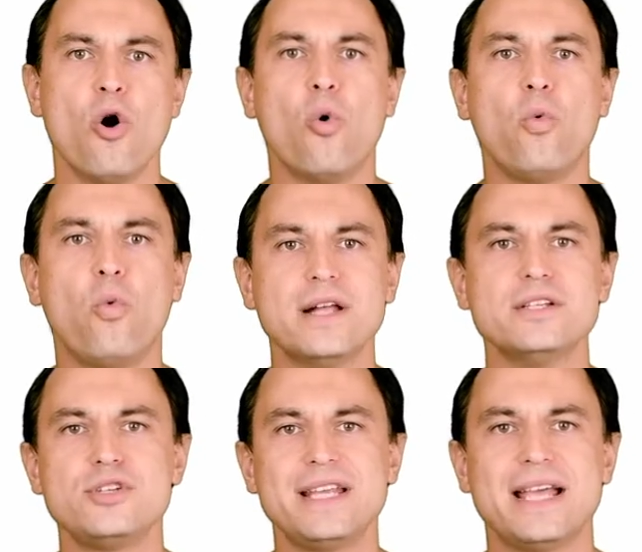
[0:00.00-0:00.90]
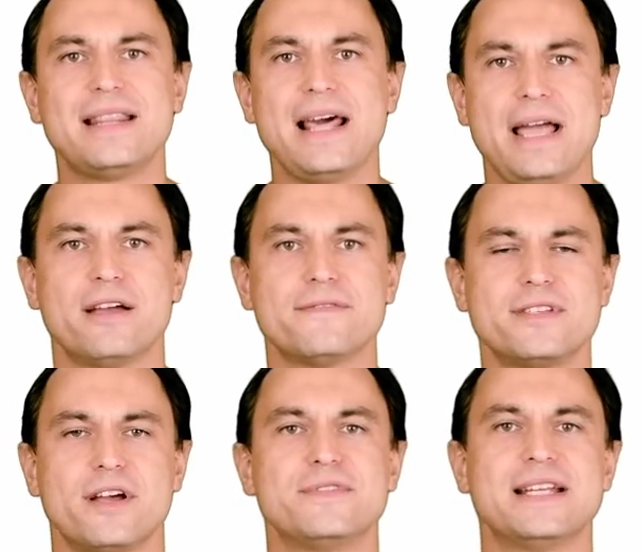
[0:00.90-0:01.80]
Once you get the hang of
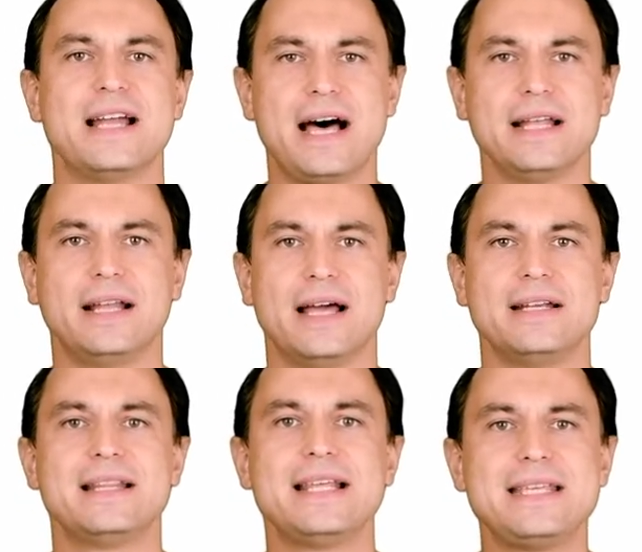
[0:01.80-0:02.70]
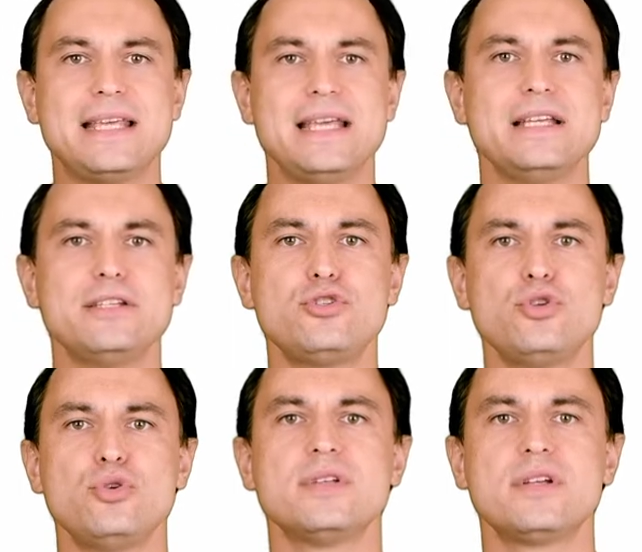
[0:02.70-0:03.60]
soft and hard light, the key is to
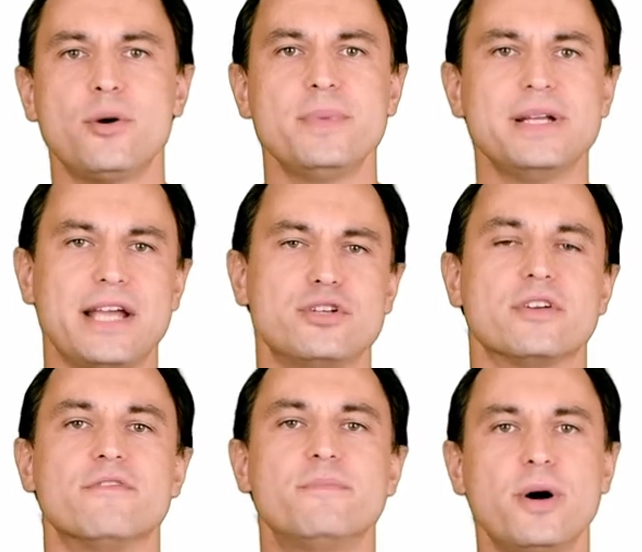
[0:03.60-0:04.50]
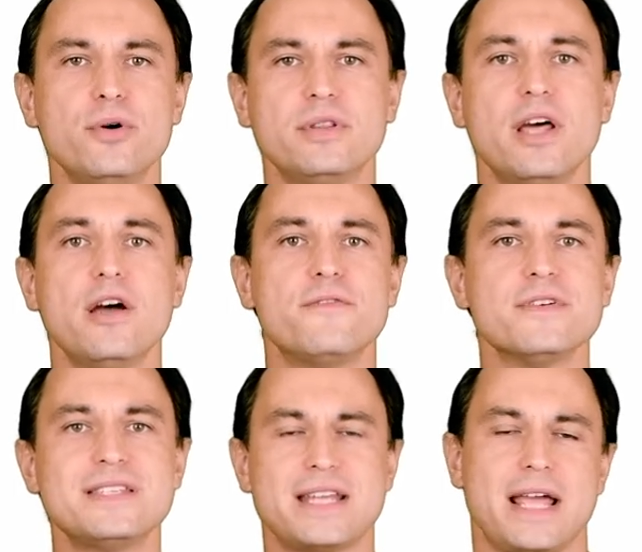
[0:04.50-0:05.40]
use a combination of both for
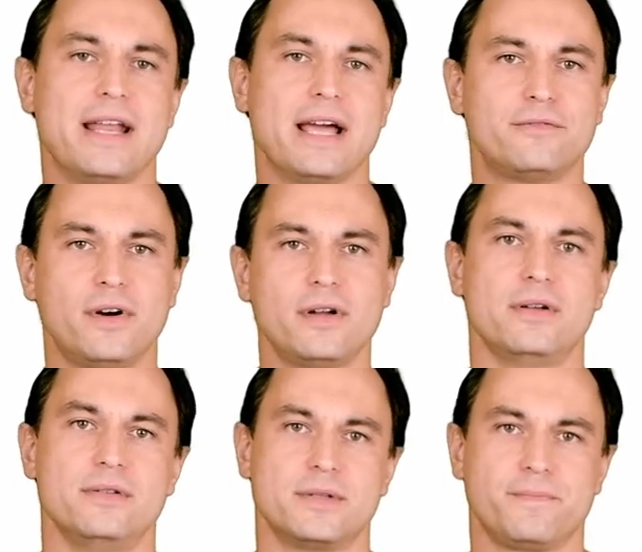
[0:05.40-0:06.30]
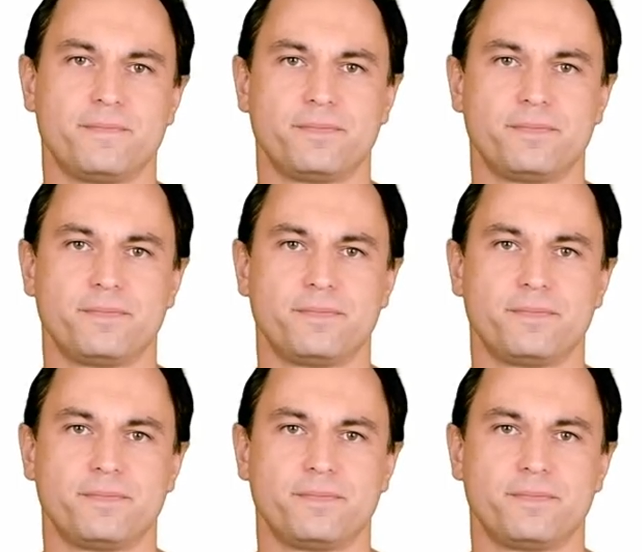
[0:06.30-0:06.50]
standout photos.